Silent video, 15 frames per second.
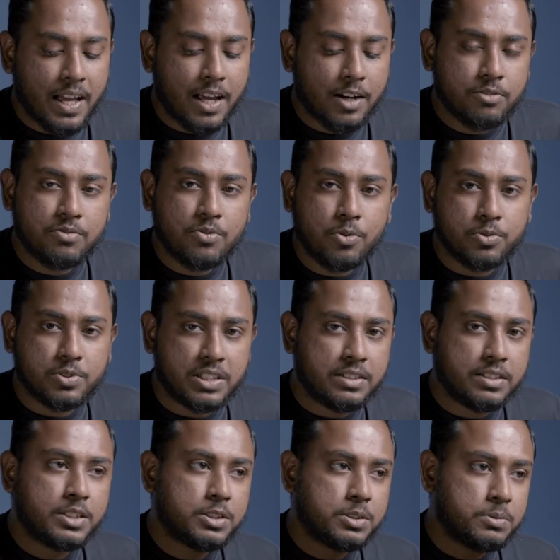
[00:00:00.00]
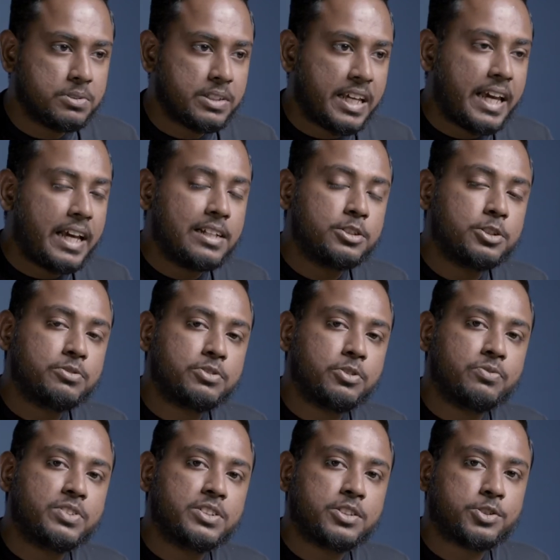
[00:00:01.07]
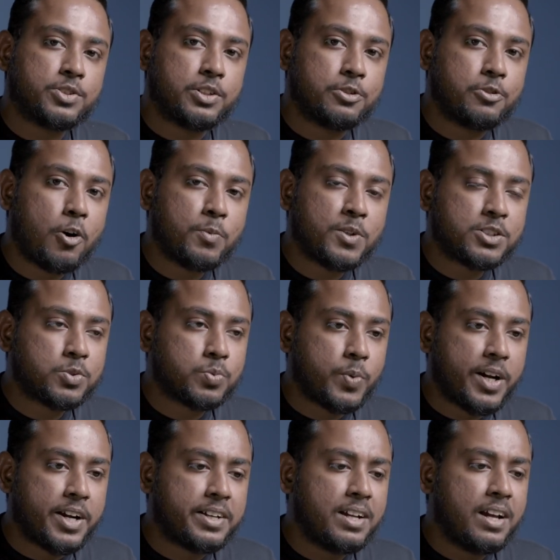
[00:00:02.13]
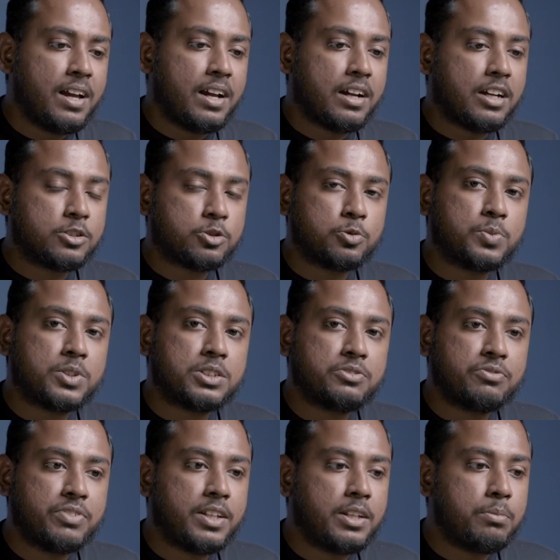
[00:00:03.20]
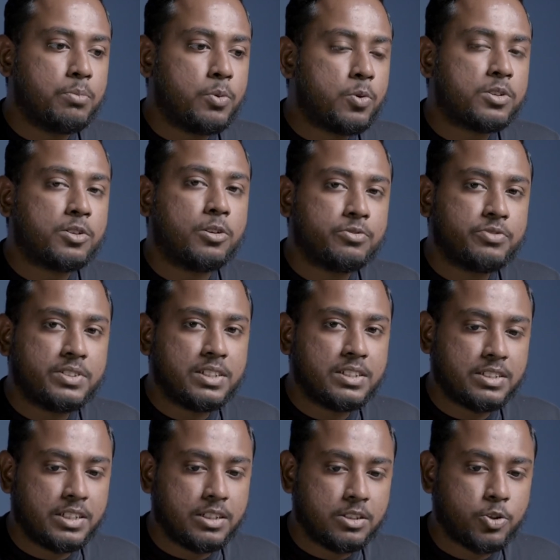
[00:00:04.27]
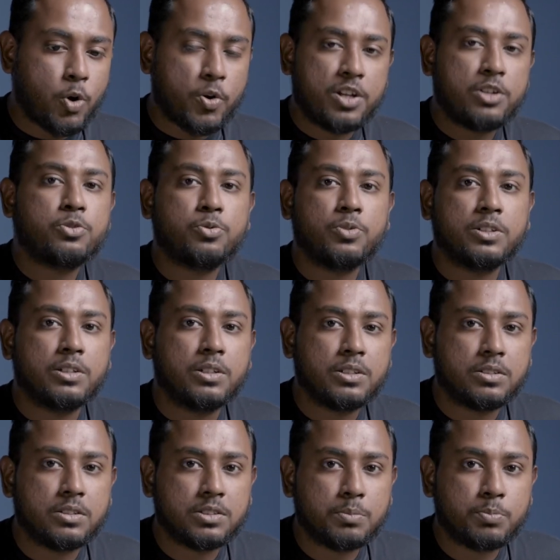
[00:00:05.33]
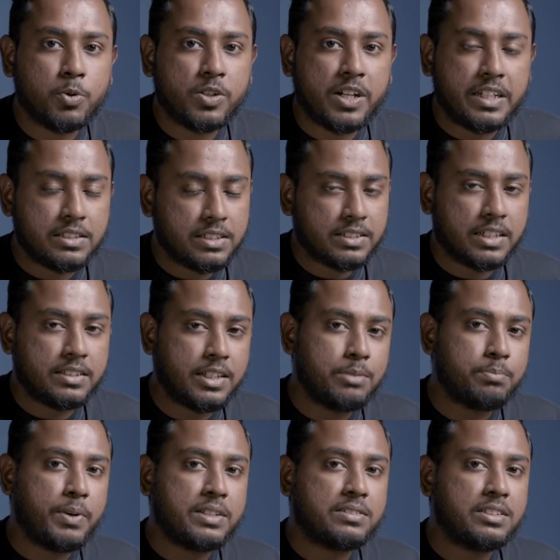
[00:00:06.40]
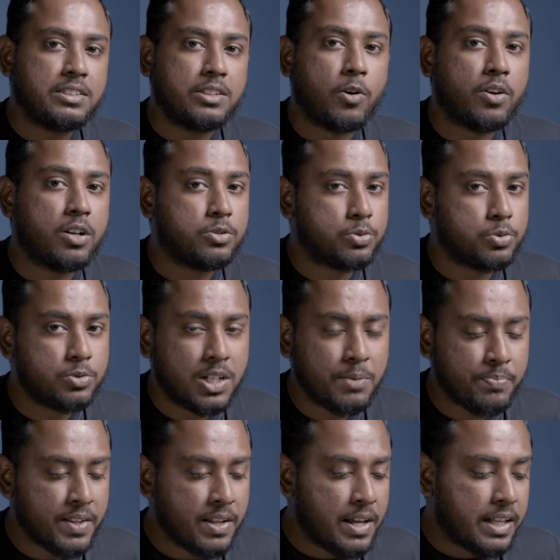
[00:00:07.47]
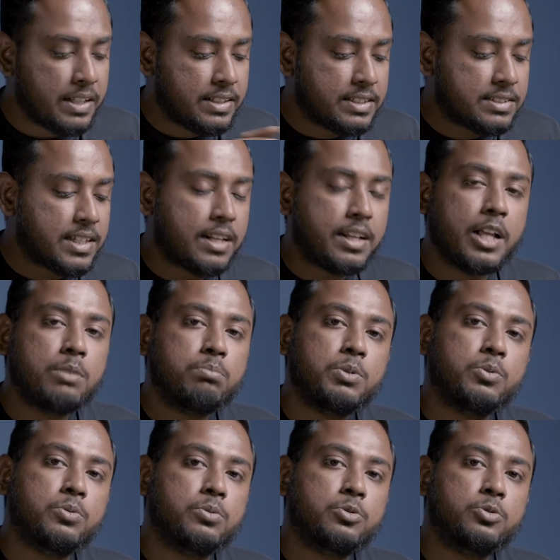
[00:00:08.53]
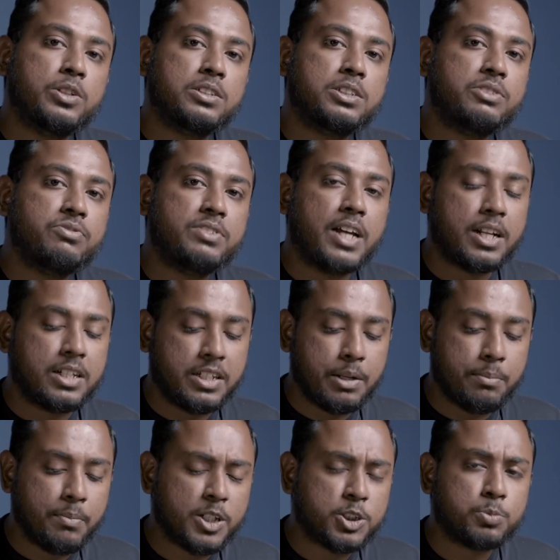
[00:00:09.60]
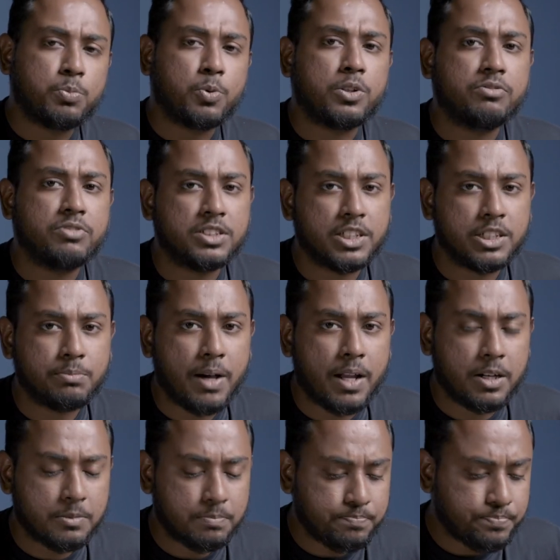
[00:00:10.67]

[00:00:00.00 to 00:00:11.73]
And of course, in this age of conversational commerce where customers feel more confident in talking to a support agent and then placing the order through them, this can help you to achieve that in a much more efficient manner.